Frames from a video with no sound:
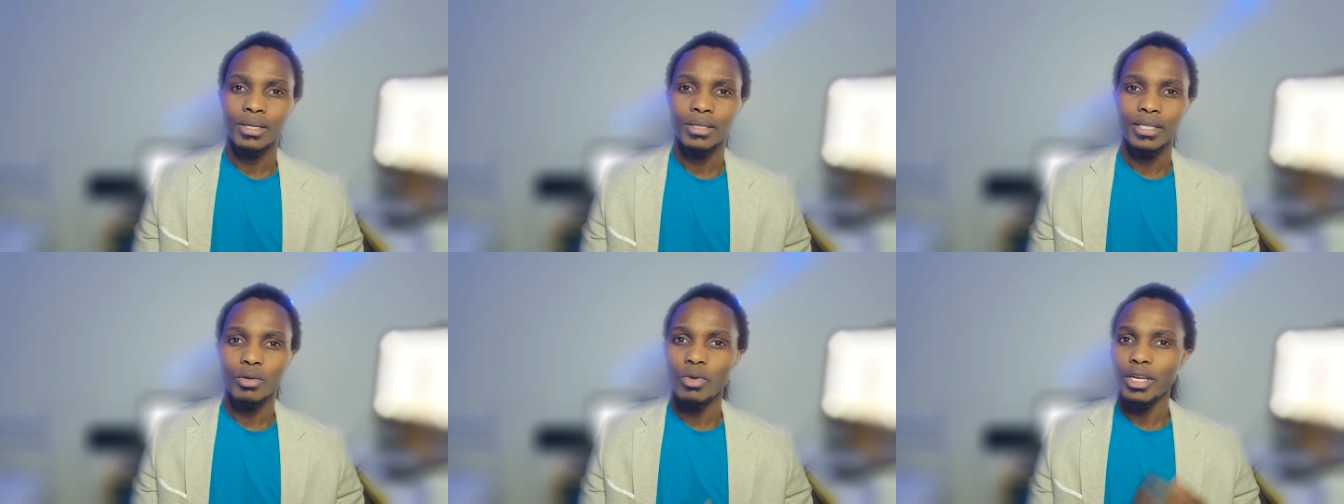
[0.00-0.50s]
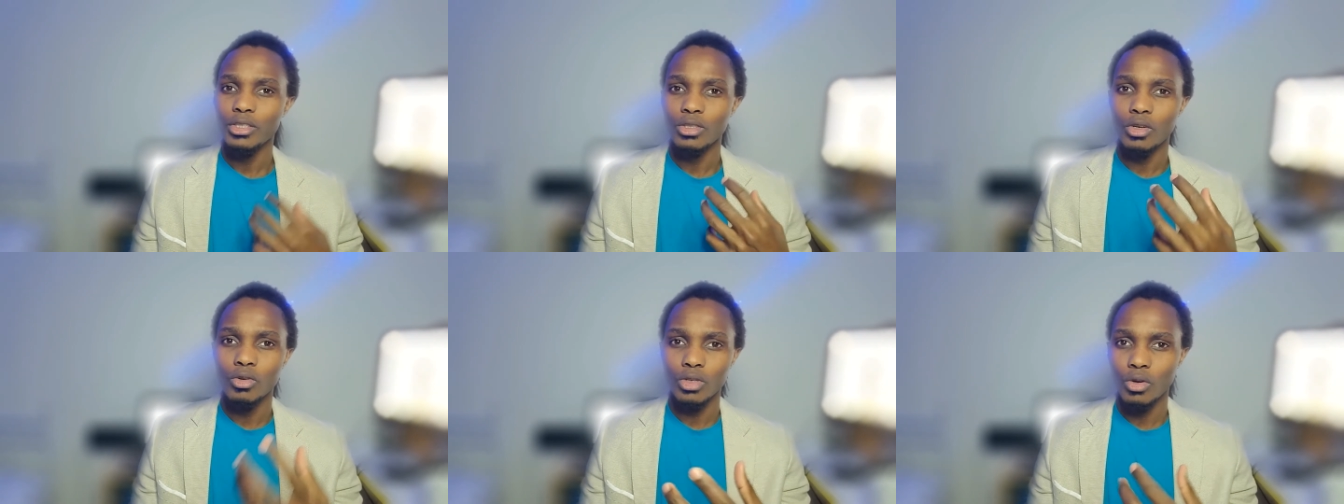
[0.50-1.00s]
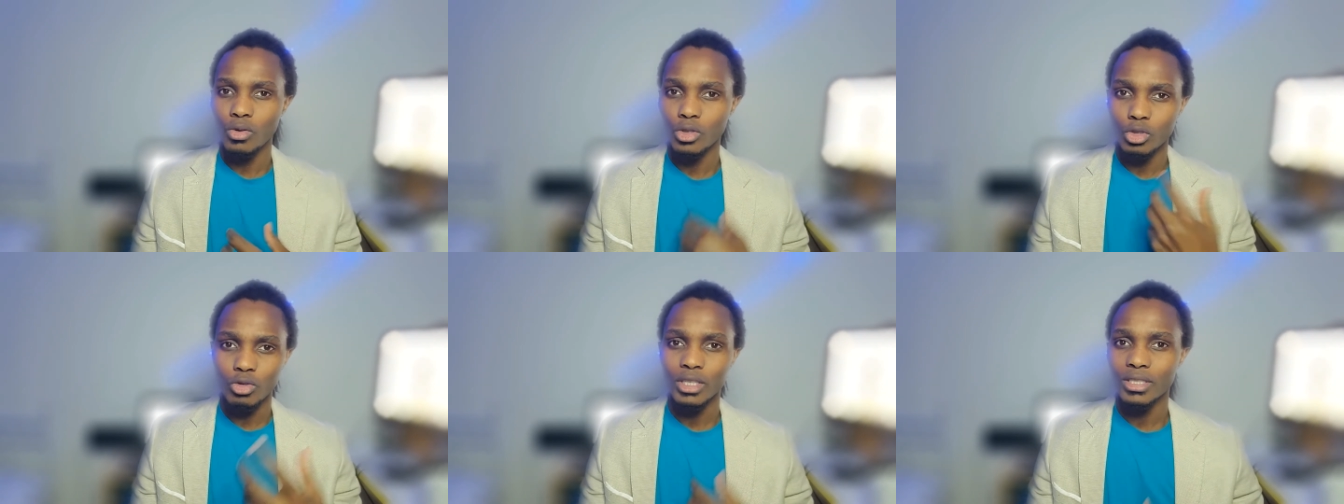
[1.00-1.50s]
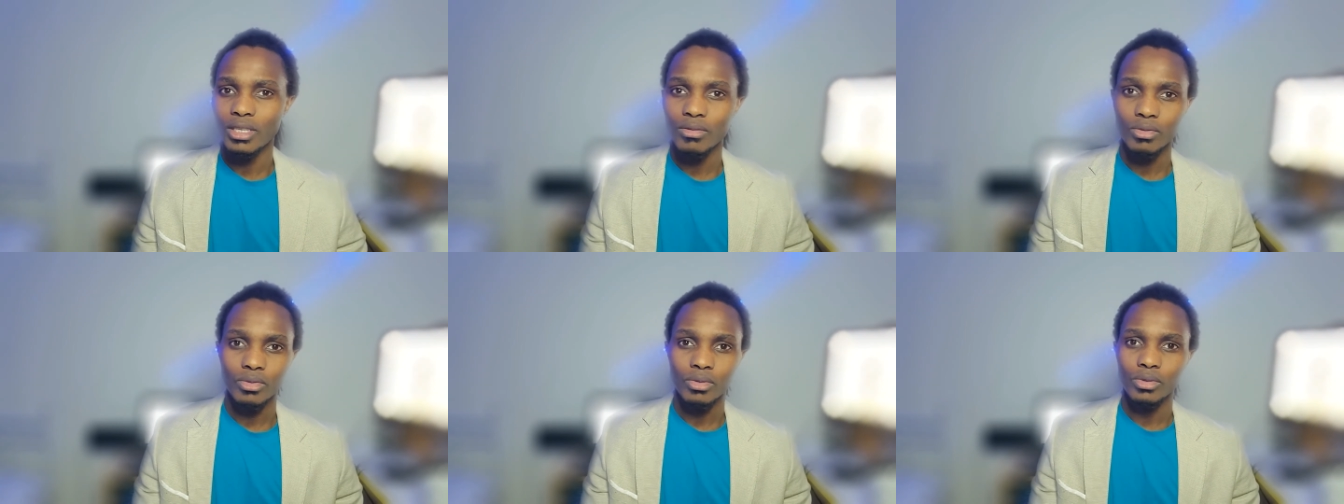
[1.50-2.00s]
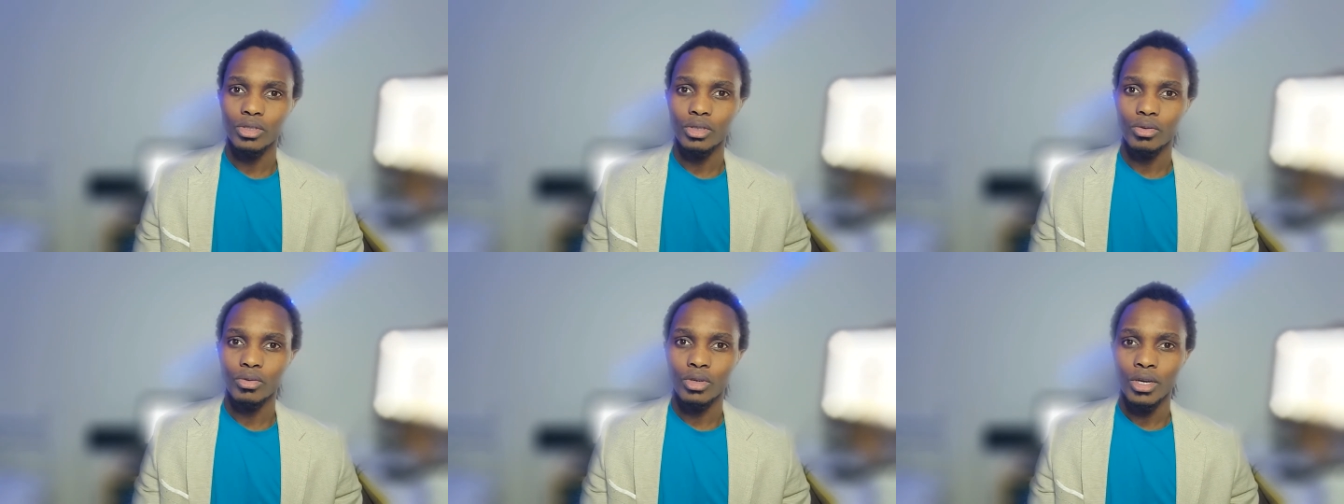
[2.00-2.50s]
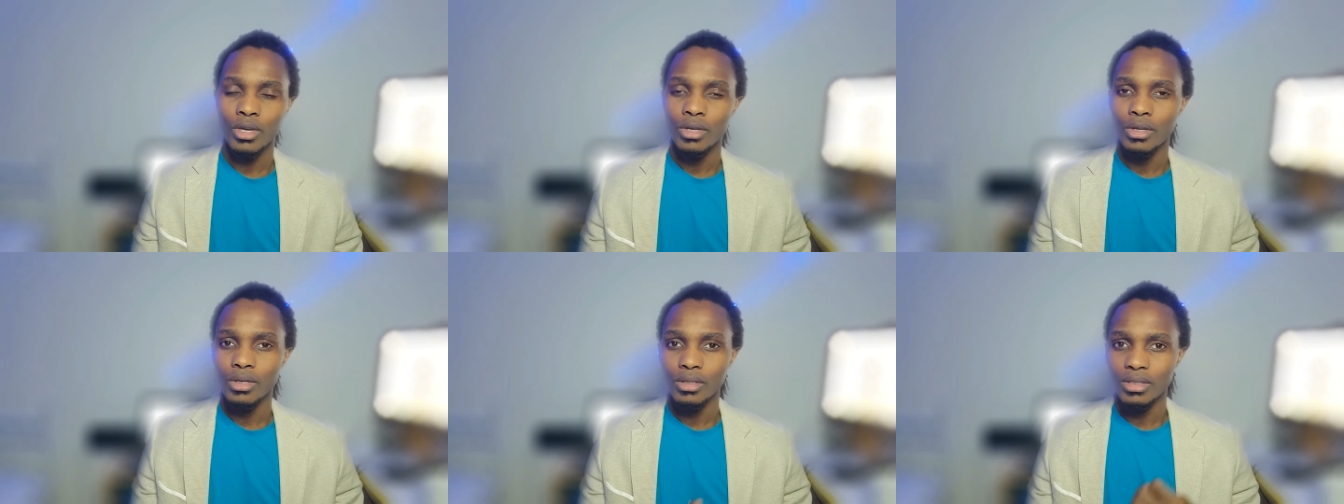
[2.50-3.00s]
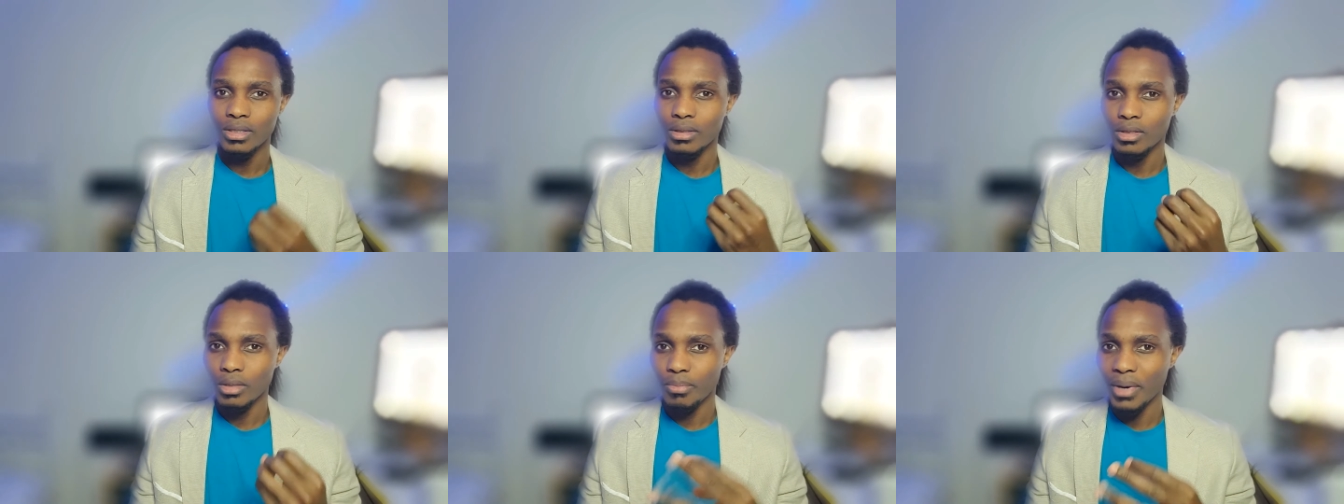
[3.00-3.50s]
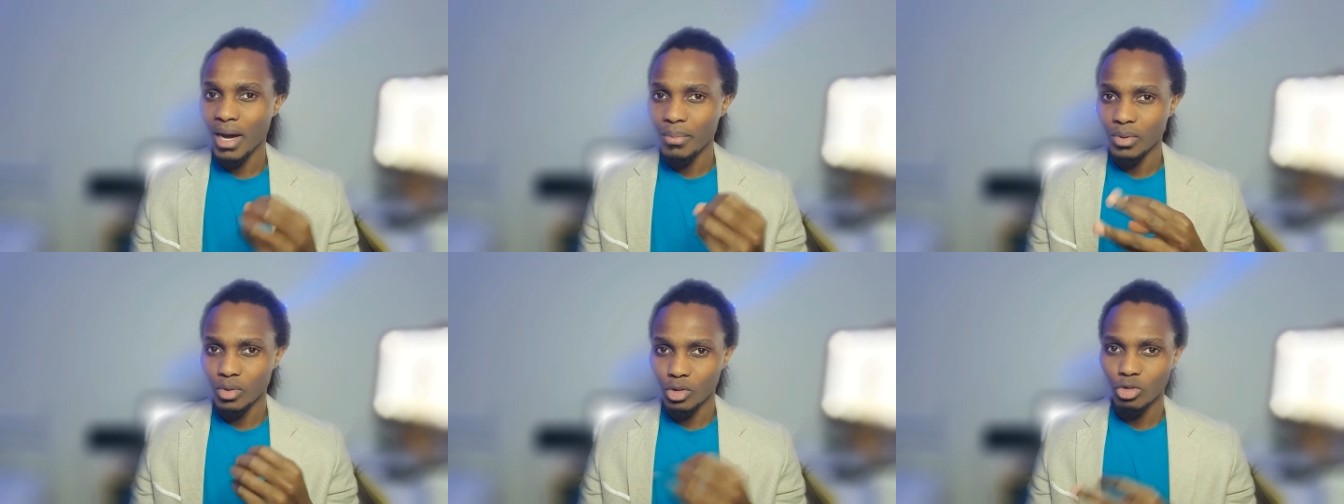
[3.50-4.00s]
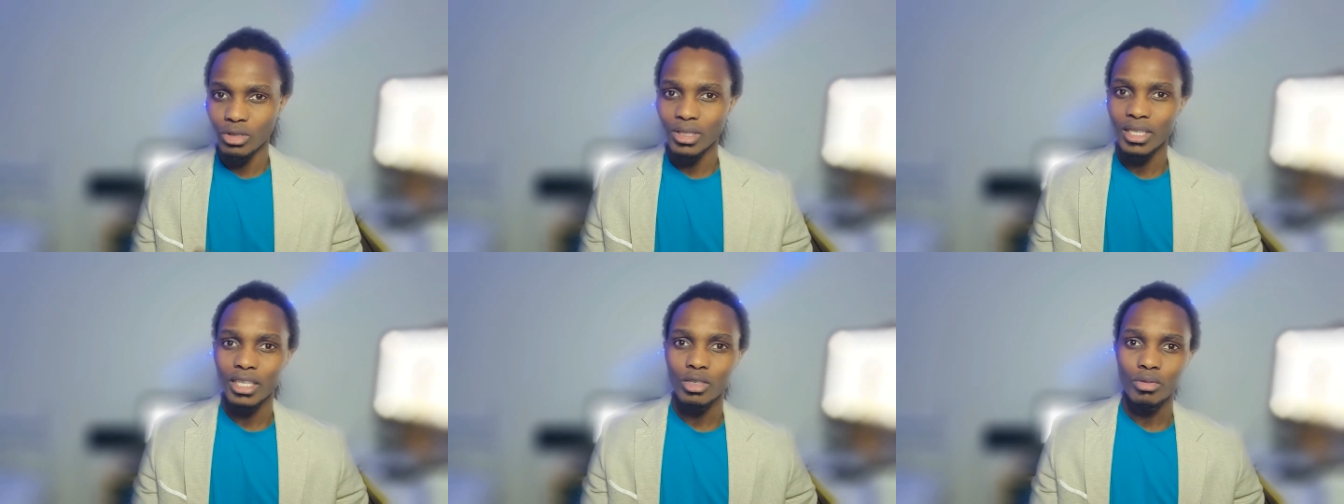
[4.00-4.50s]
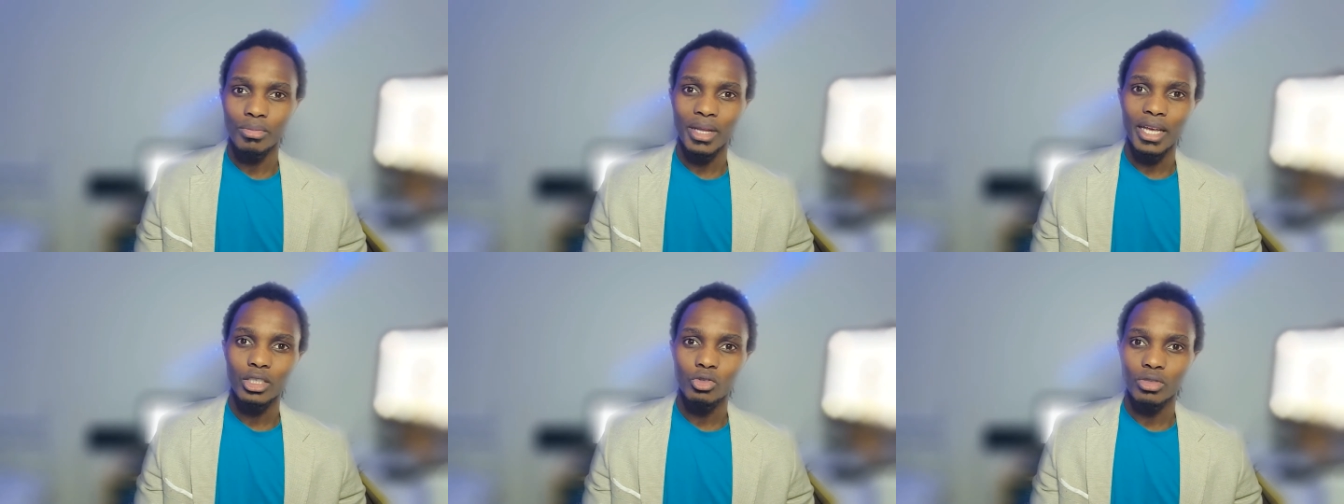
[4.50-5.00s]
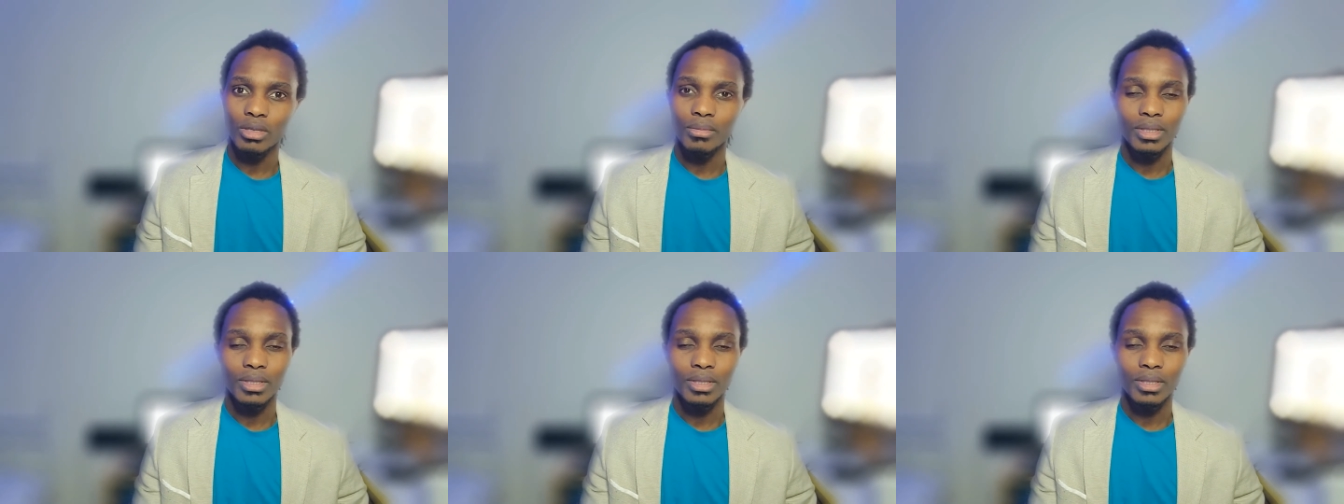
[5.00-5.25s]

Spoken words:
They raise your stress level. You pump your adrenaline in your bloodstream.